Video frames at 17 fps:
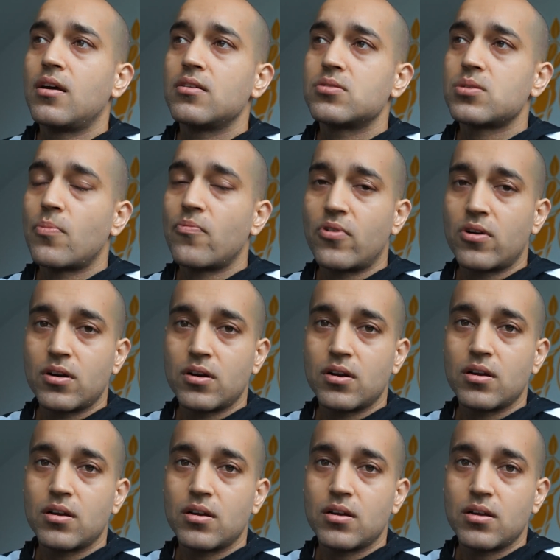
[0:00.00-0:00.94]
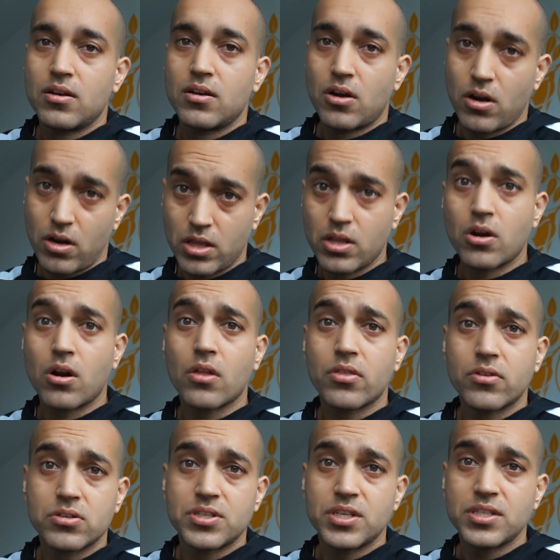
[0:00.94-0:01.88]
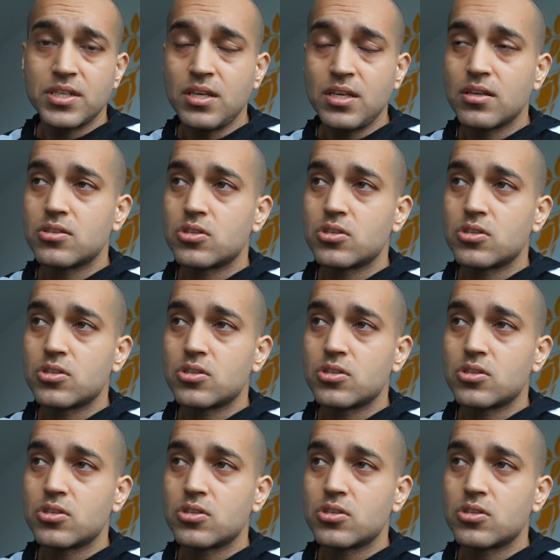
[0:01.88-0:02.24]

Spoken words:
somewhere in another city.